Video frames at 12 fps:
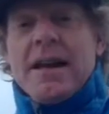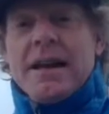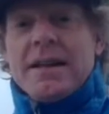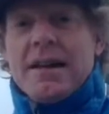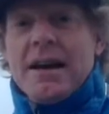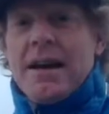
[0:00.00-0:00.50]

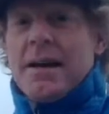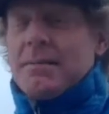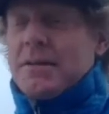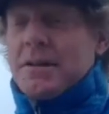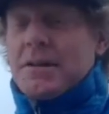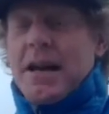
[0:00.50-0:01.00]
And
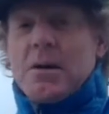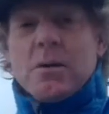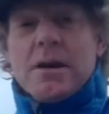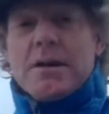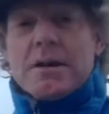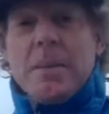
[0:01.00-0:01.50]
um, looks like
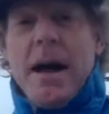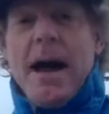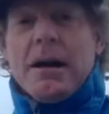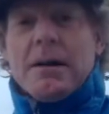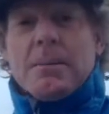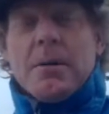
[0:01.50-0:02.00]
we're in this
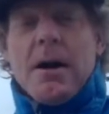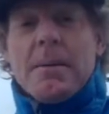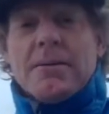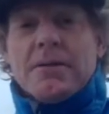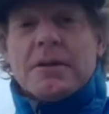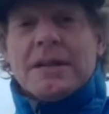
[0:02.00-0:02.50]
pattern
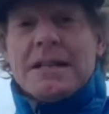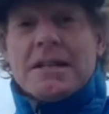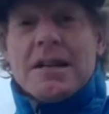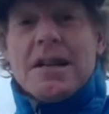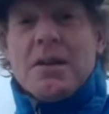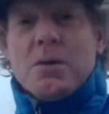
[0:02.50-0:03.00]
probably for at
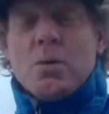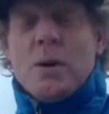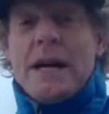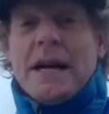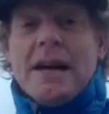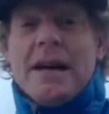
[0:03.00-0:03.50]
least another
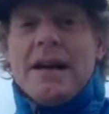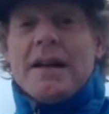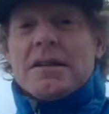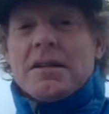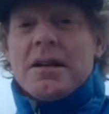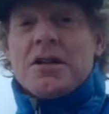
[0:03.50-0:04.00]
week.
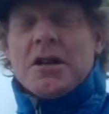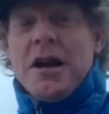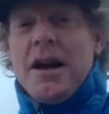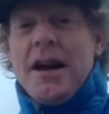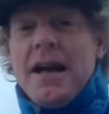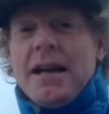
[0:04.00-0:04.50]

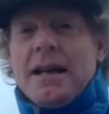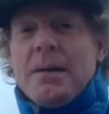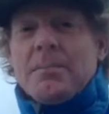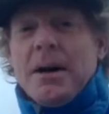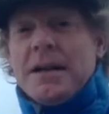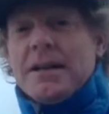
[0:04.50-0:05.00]
Sunshine and
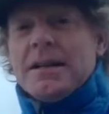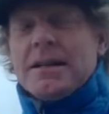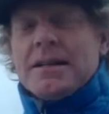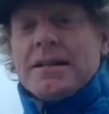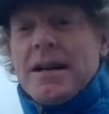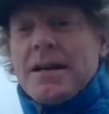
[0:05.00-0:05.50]

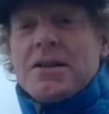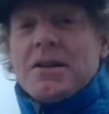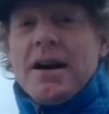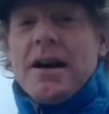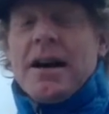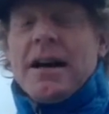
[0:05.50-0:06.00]
abundant
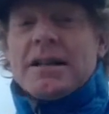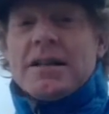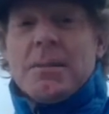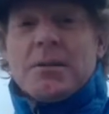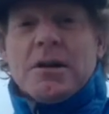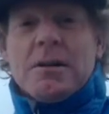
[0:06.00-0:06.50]
sunshine.
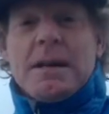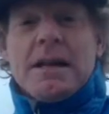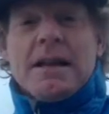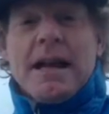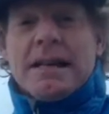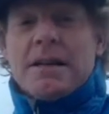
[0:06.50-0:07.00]
Temps are going to
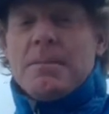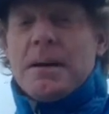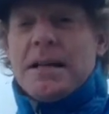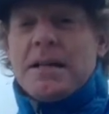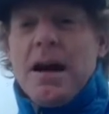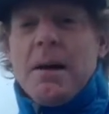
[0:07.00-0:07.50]
be like in the
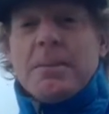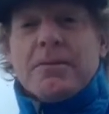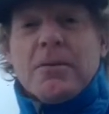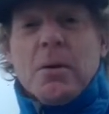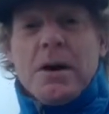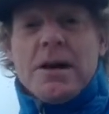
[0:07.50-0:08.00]
mid to upper
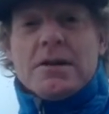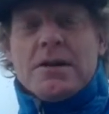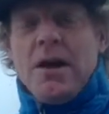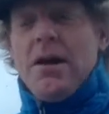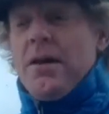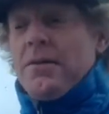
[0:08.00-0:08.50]
40s
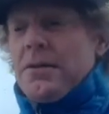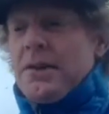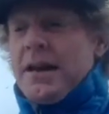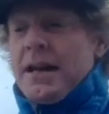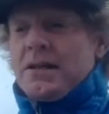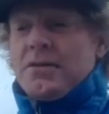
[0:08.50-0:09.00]
for
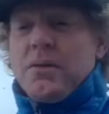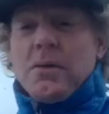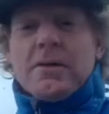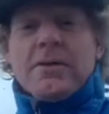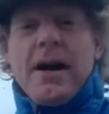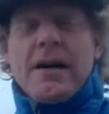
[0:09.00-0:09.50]
the next
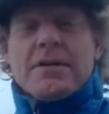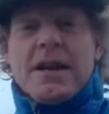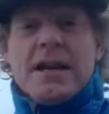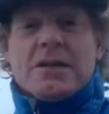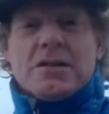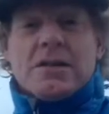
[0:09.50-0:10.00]
four or five
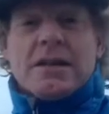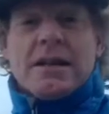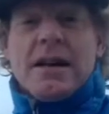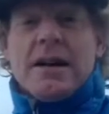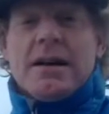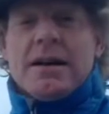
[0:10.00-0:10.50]
days during
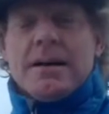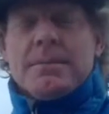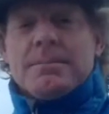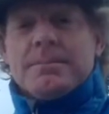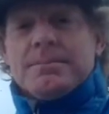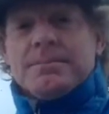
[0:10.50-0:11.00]
the
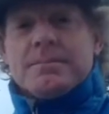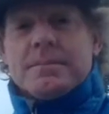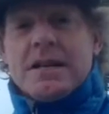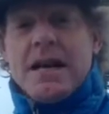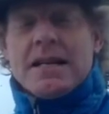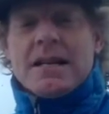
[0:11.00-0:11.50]
um,
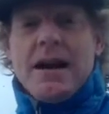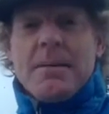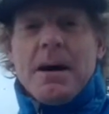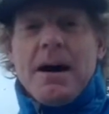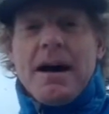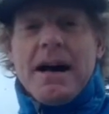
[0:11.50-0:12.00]

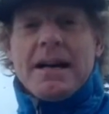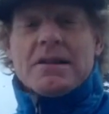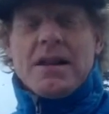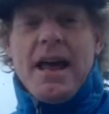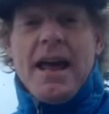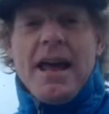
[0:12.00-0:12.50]
daytime
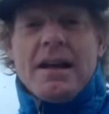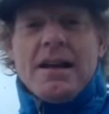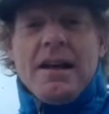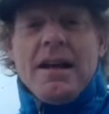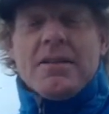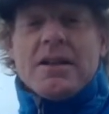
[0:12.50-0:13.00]
highs. And
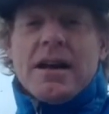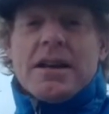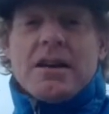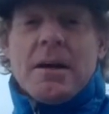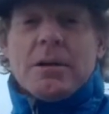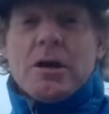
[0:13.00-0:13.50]
the
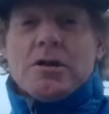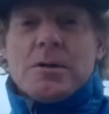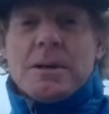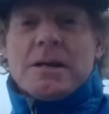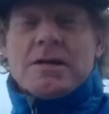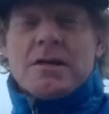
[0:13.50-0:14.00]
nighttime lows
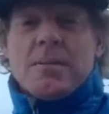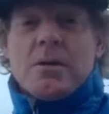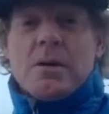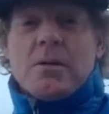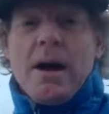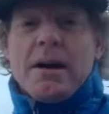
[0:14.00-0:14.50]
will be
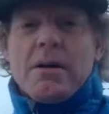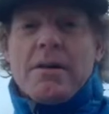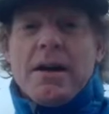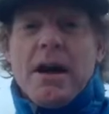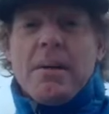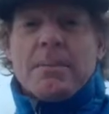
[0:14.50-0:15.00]
somewhere right
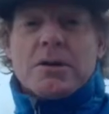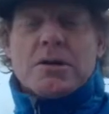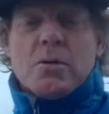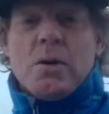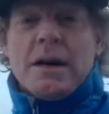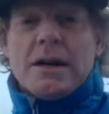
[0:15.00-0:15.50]
around the upper
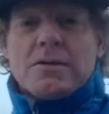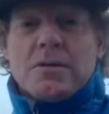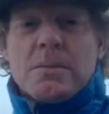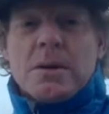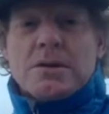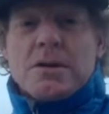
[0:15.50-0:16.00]
20s
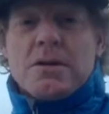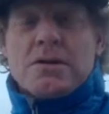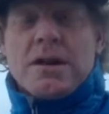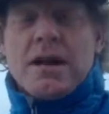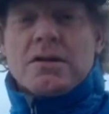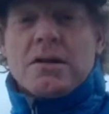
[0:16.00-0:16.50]
for most of
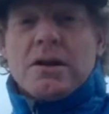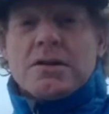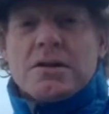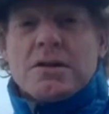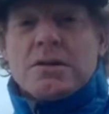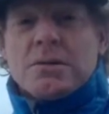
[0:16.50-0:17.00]
those days
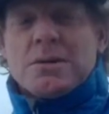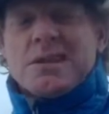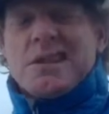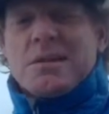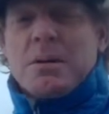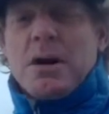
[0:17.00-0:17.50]
also. So we'll
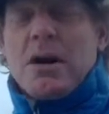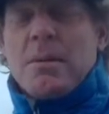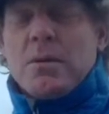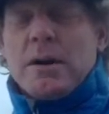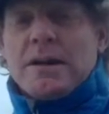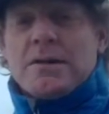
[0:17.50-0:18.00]
see some
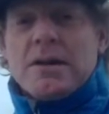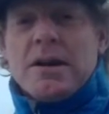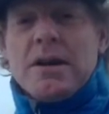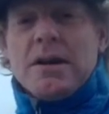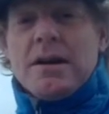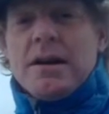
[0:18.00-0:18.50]
calm winds
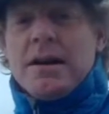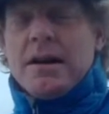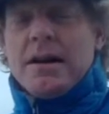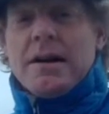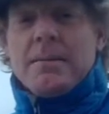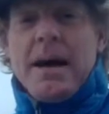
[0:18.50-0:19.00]

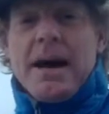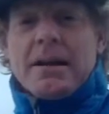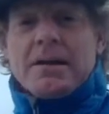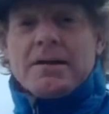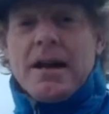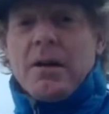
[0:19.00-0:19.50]
um, out
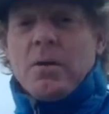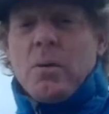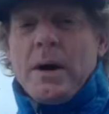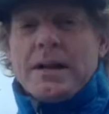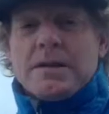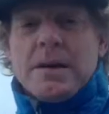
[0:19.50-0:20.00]
of the
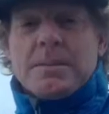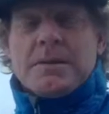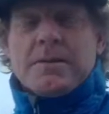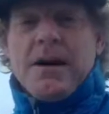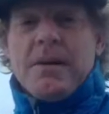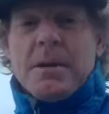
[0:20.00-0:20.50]
southwest up
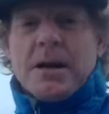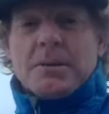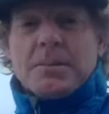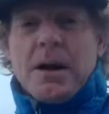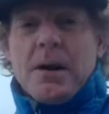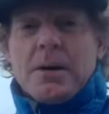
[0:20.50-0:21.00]
to five
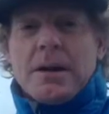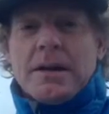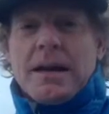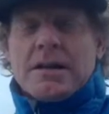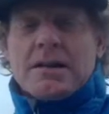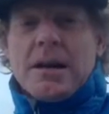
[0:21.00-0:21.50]
miles per hour in
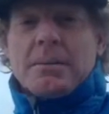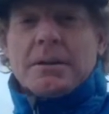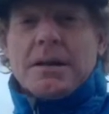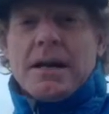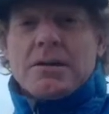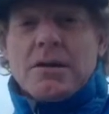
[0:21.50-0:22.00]
the next couple
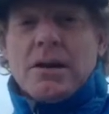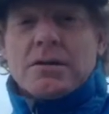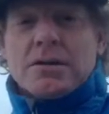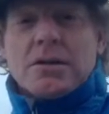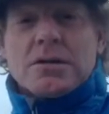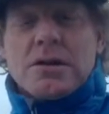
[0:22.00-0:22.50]
of days
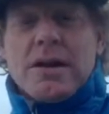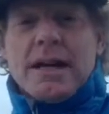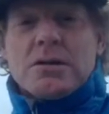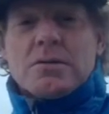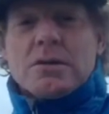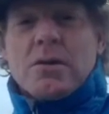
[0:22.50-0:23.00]
also. So
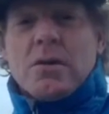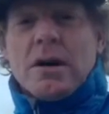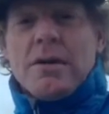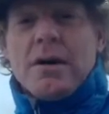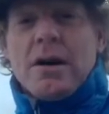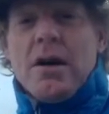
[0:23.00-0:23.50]
that's what's going
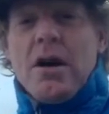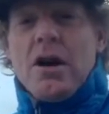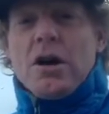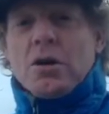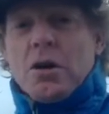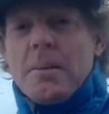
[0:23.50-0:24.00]
on there.
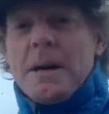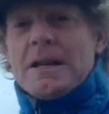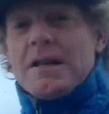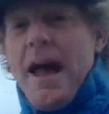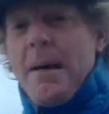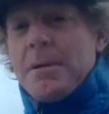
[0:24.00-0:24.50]
Grooming
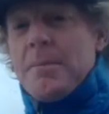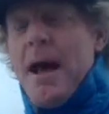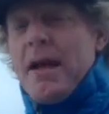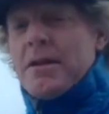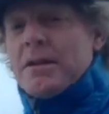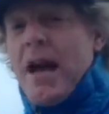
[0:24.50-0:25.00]
is happening,
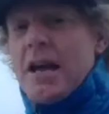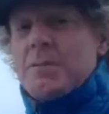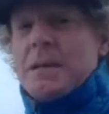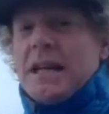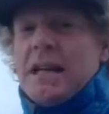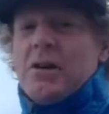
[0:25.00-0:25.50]
man. These guys
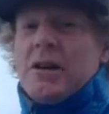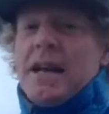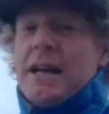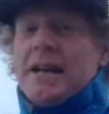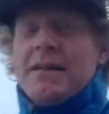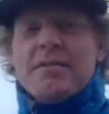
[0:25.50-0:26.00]
have been killing
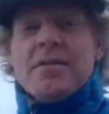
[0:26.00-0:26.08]
it